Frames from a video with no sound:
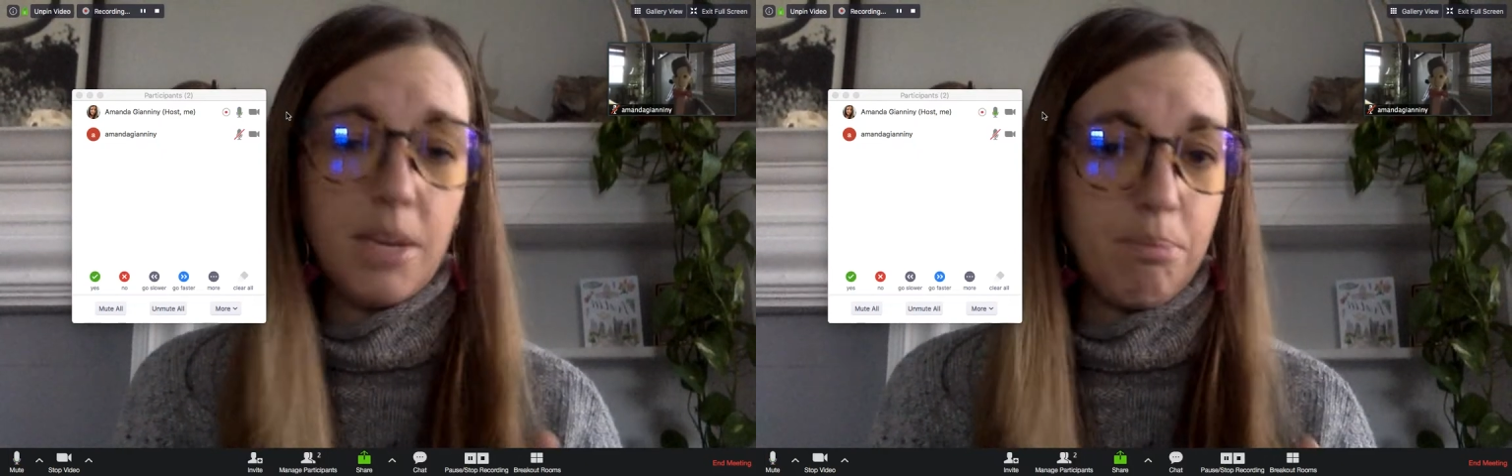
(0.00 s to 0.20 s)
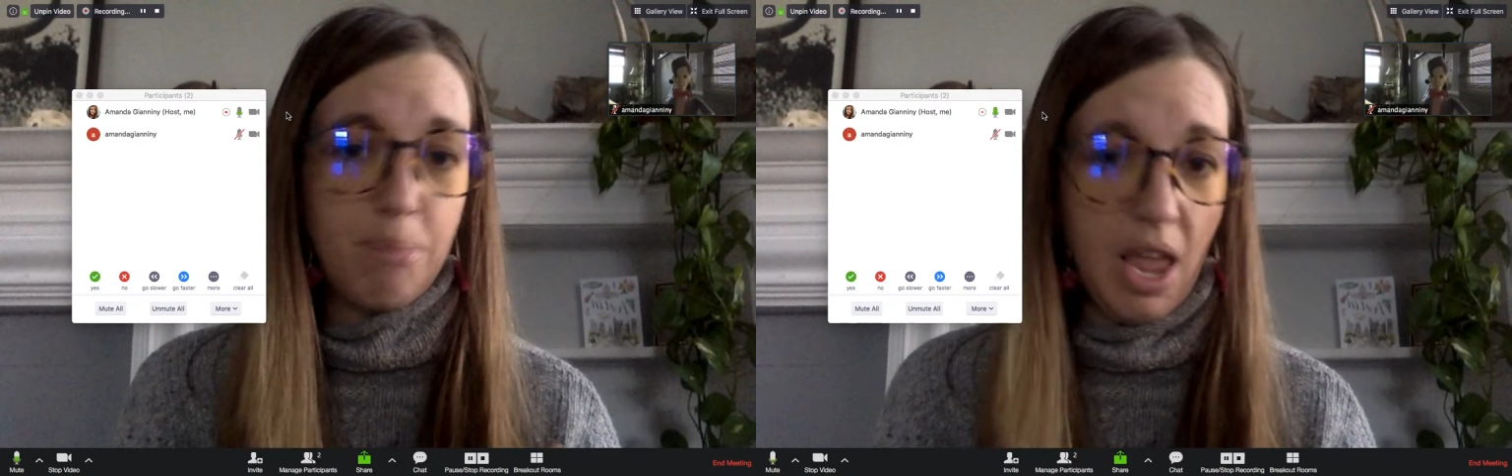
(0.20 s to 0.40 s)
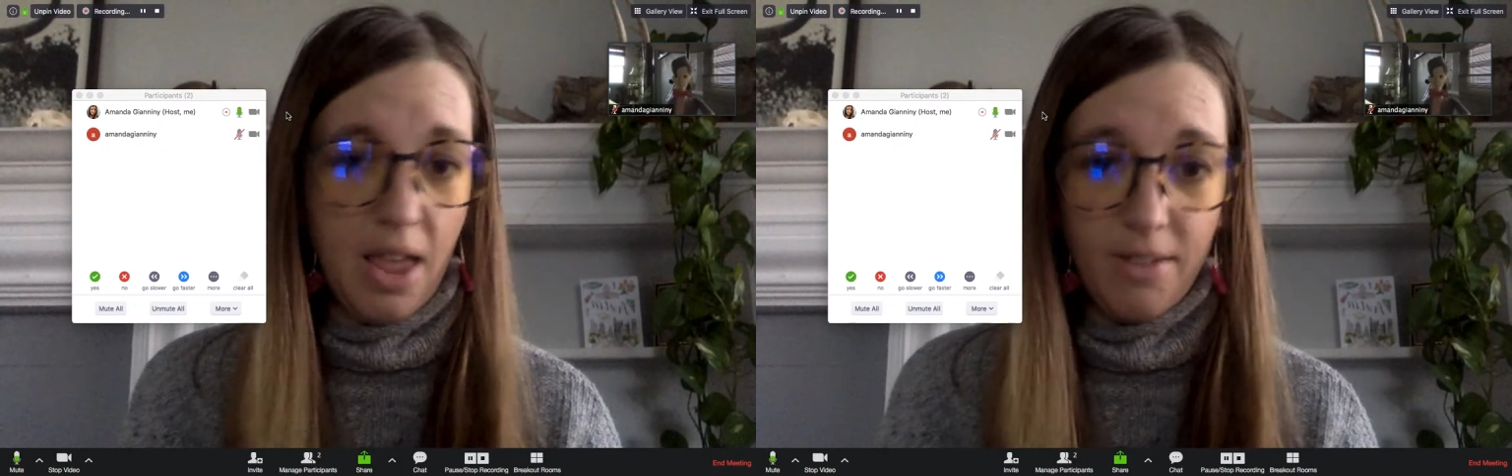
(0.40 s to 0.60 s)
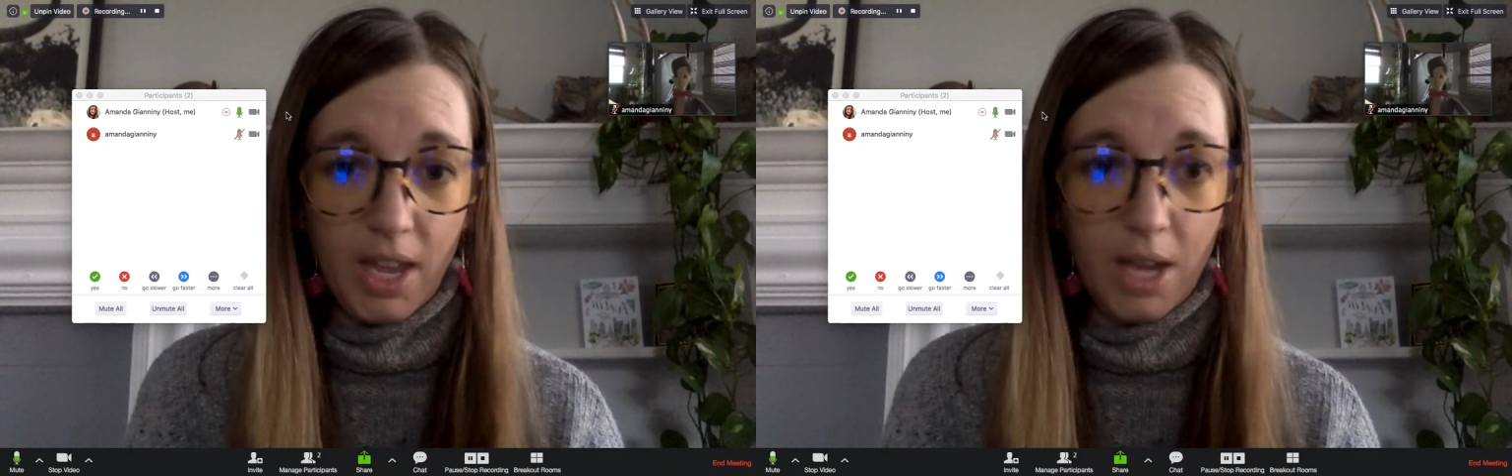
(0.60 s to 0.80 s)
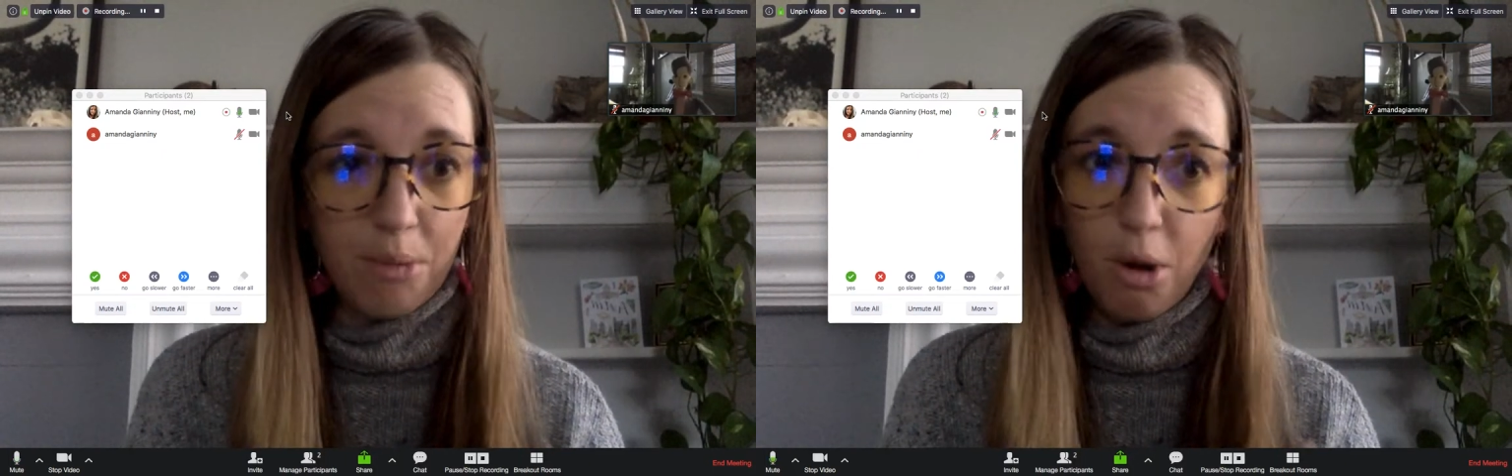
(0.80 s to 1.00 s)
behaving
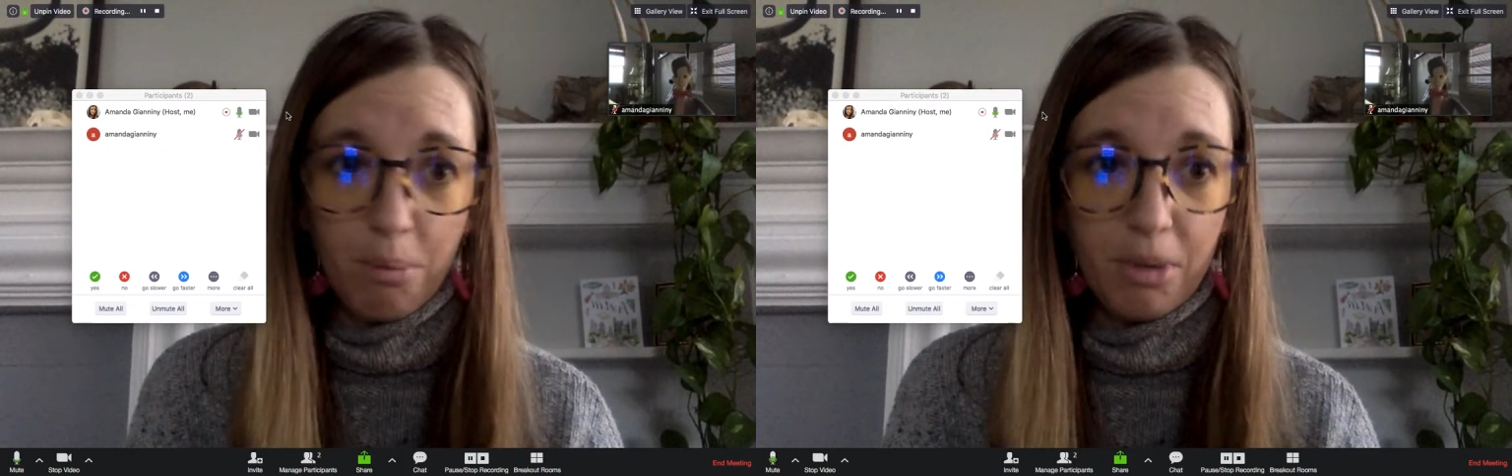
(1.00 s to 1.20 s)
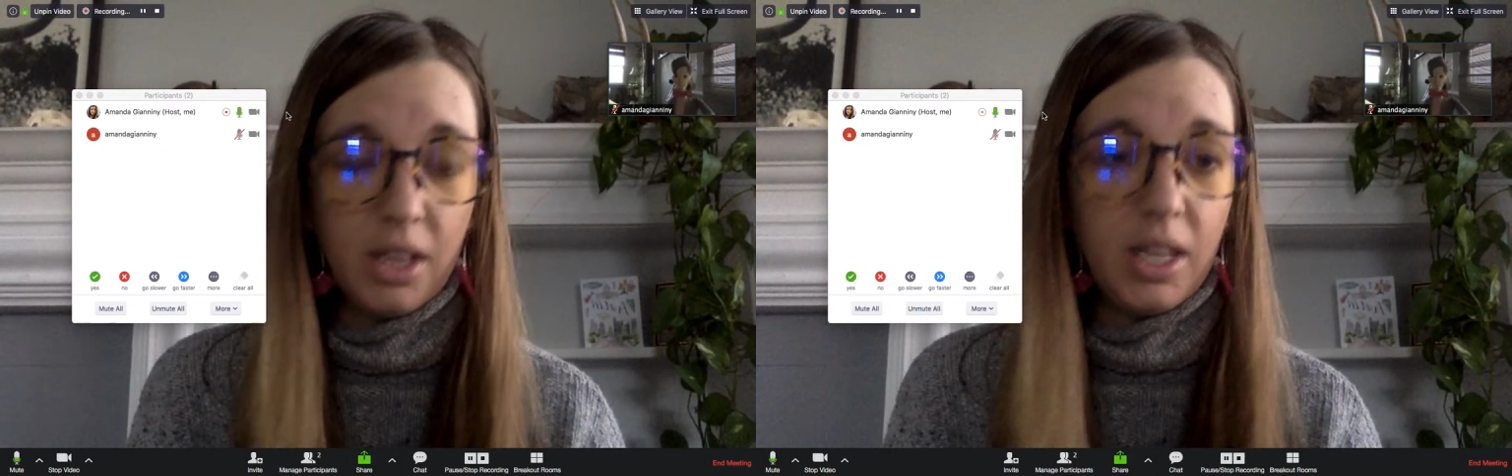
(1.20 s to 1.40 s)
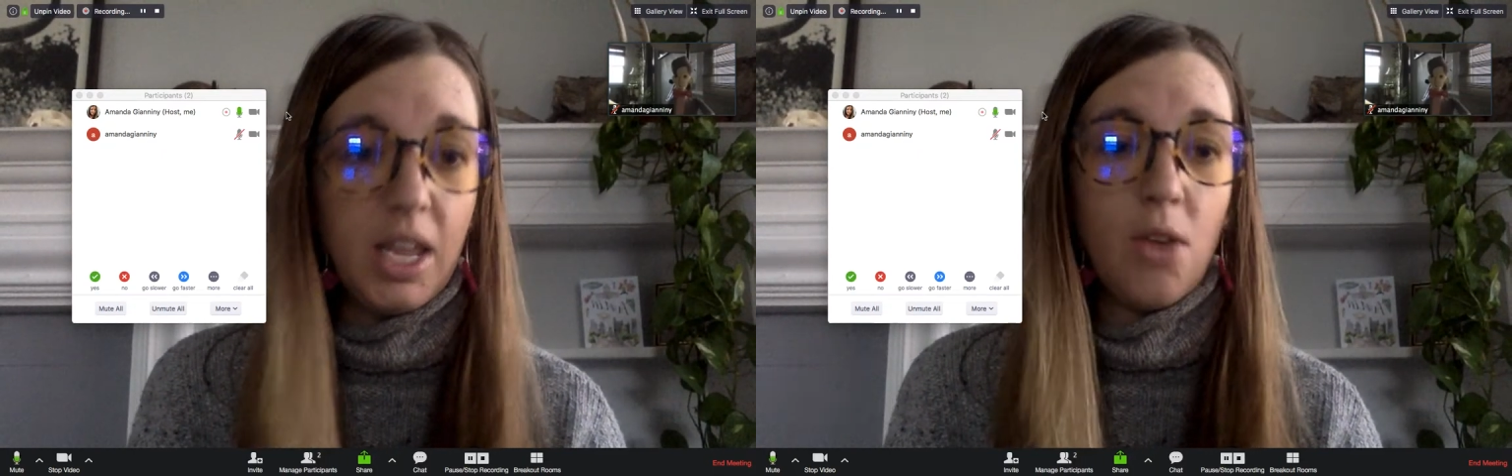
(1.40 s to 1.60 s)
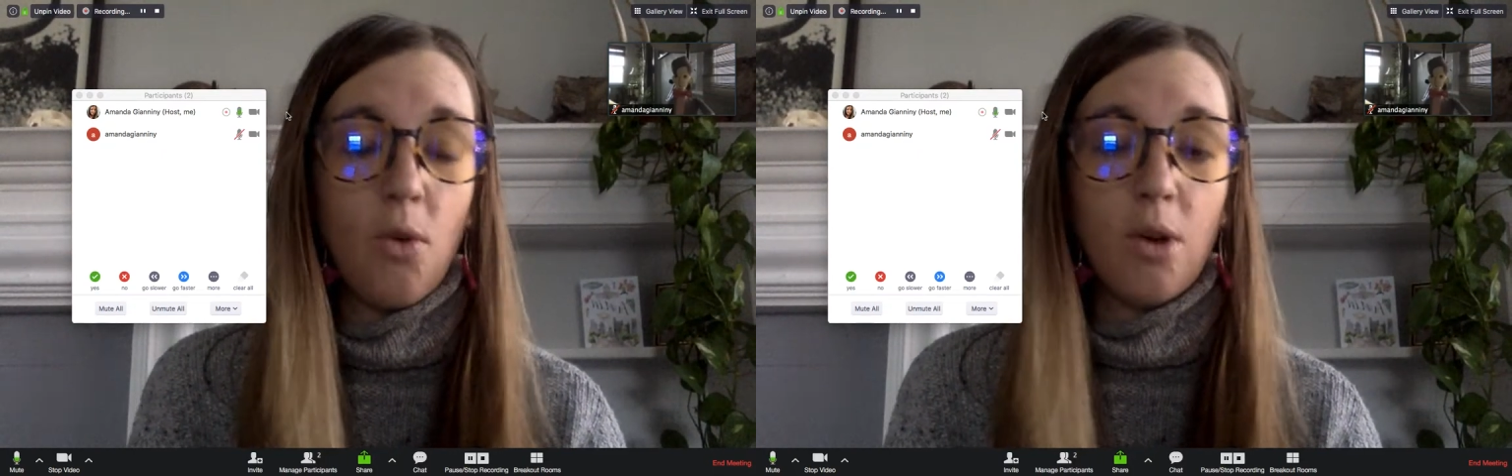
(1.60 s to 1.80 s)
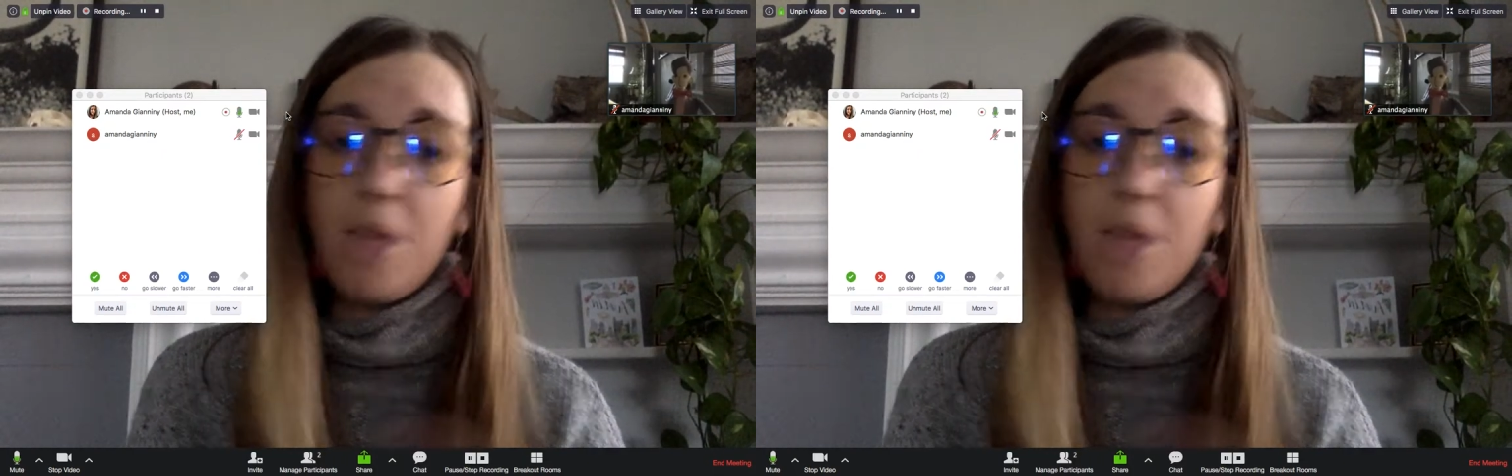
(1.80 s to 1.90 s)
inappropriately or